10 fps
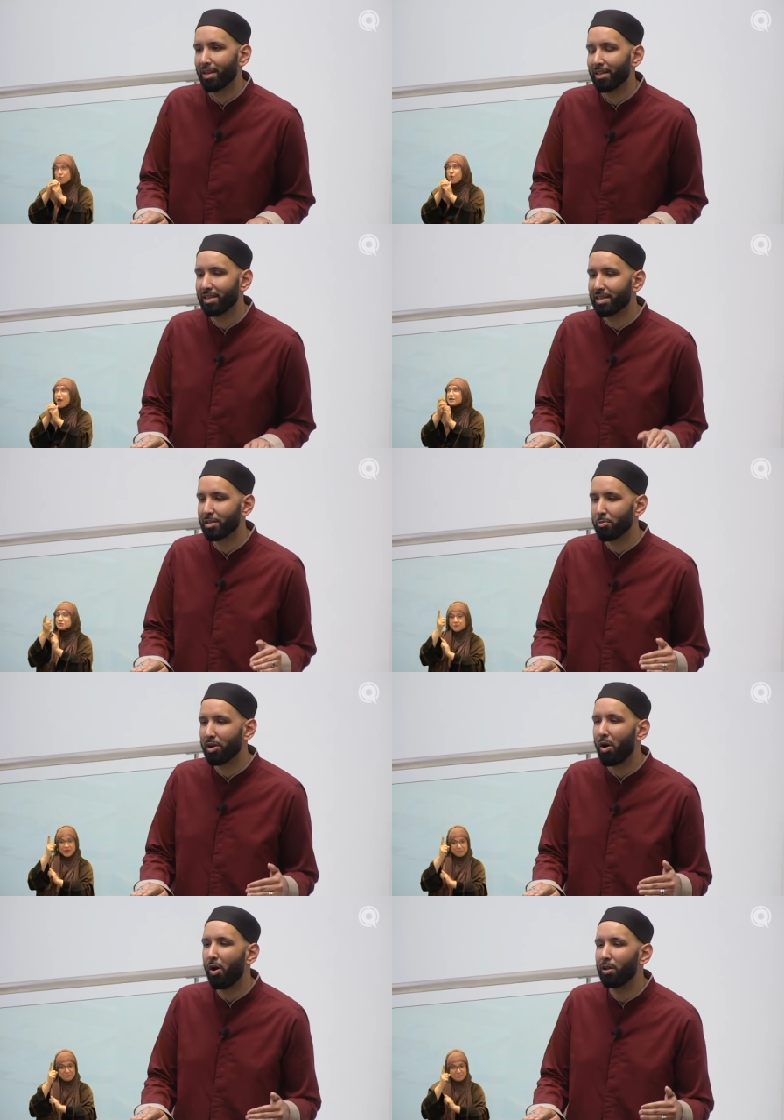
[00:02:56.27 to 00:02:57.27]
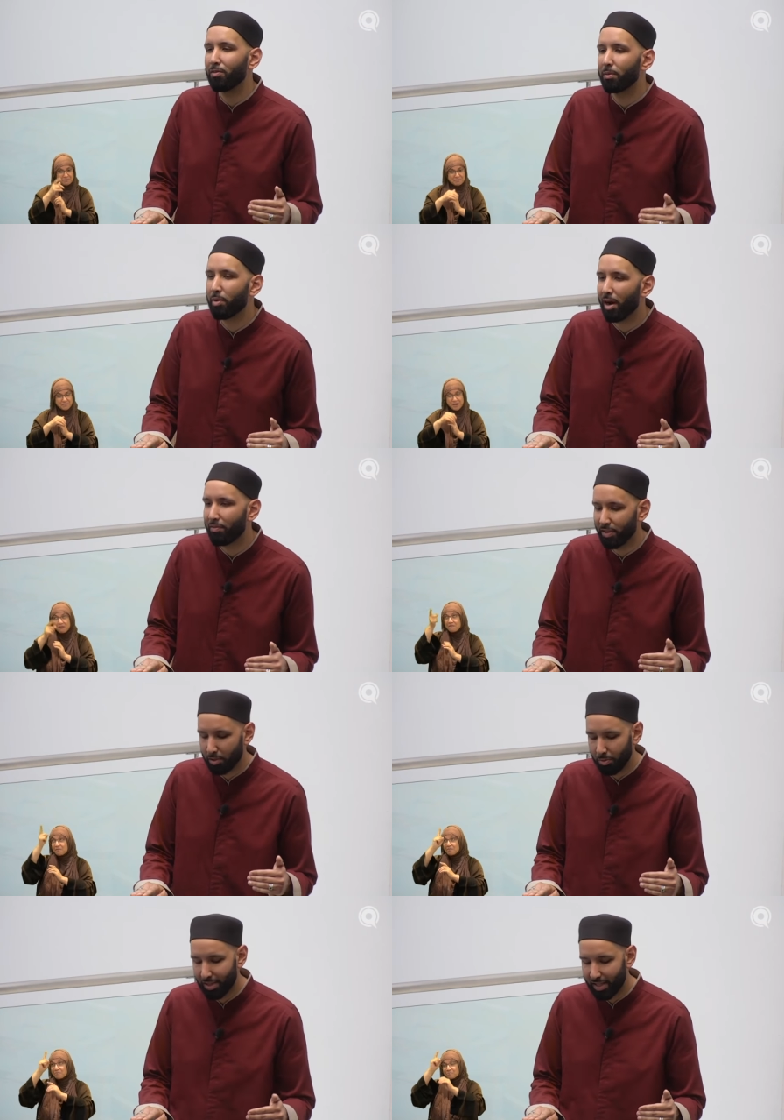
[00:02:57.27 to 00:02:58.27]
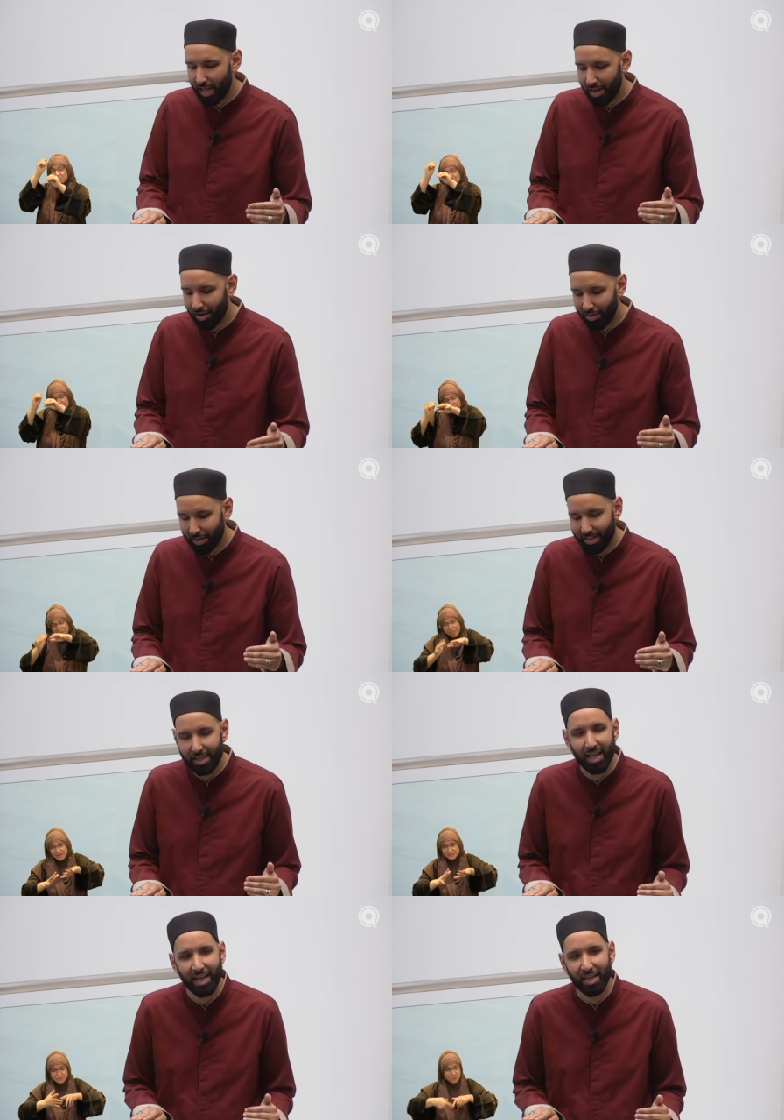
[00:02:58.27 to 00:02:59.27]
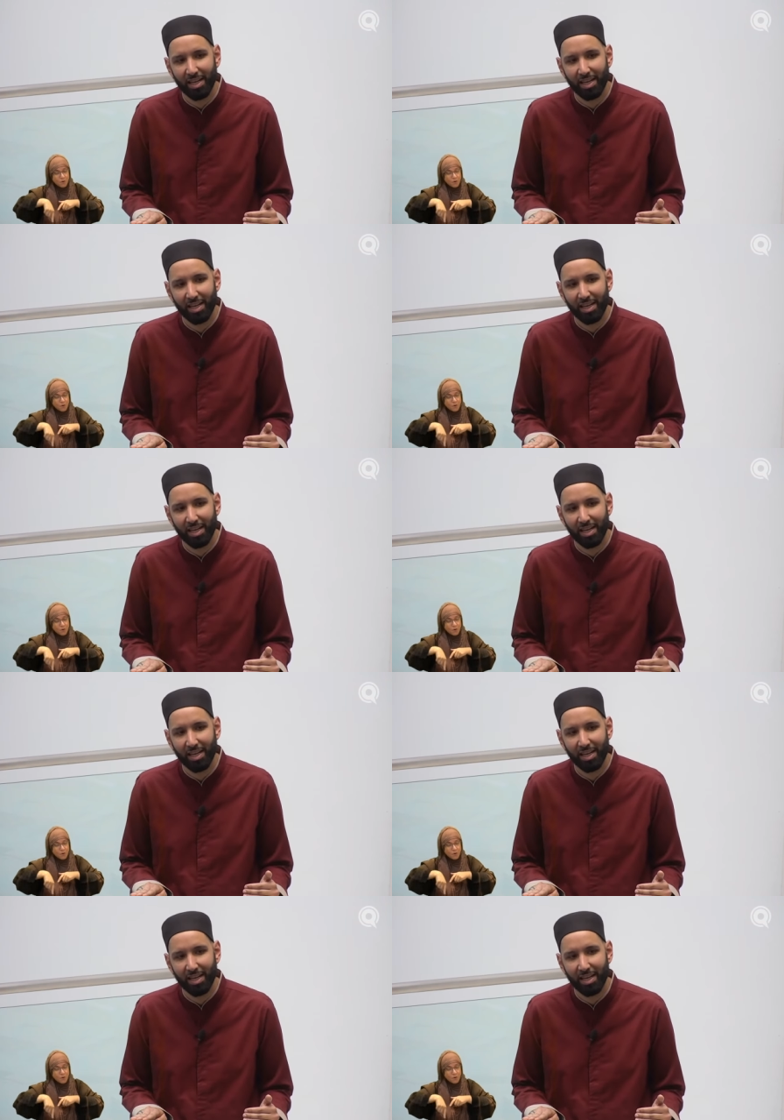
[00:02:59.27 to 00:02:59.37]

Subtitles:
This is what all of the prophets would say on this day.